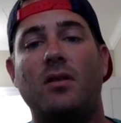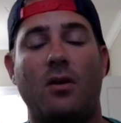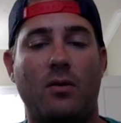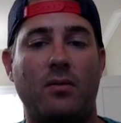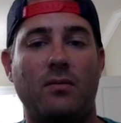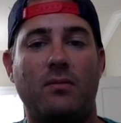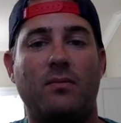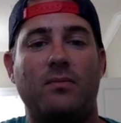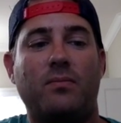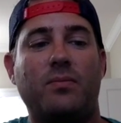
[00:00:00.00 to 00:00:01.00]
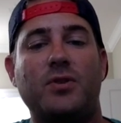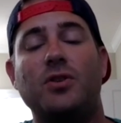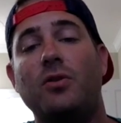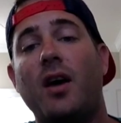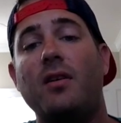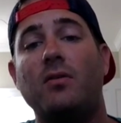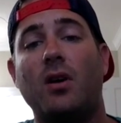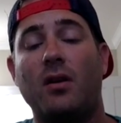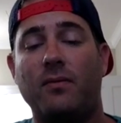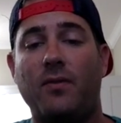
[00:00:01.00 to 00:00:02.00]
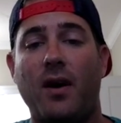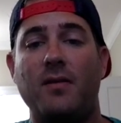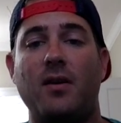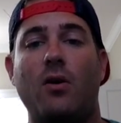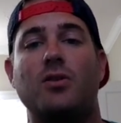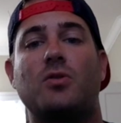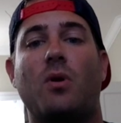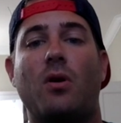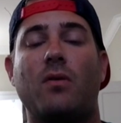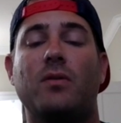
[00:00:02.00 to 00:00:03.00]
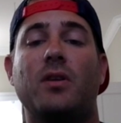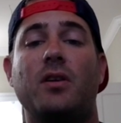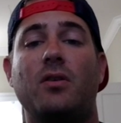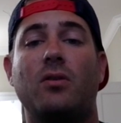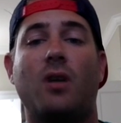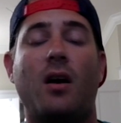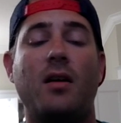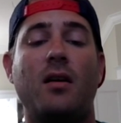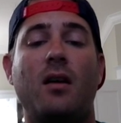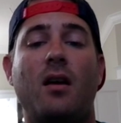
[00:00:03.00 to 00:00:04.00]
And to do that, you kind of find the R-squared of a linear line.